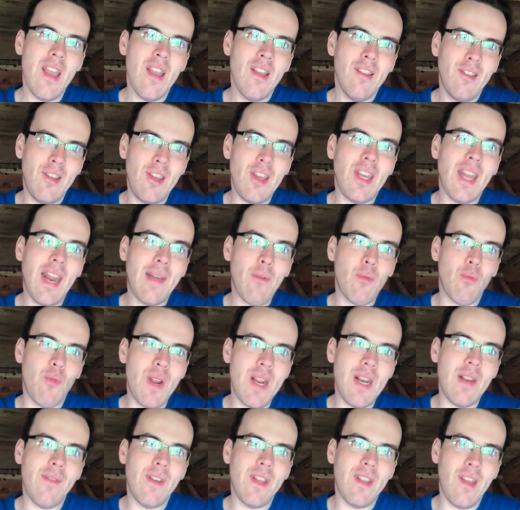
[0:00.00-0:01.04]
so you can have a
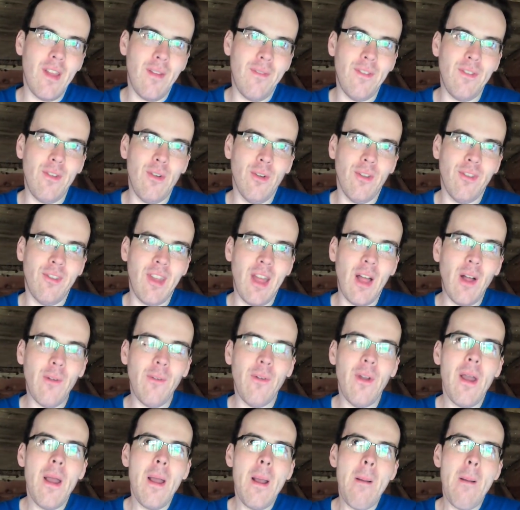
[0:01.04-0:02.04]
read of it yourself.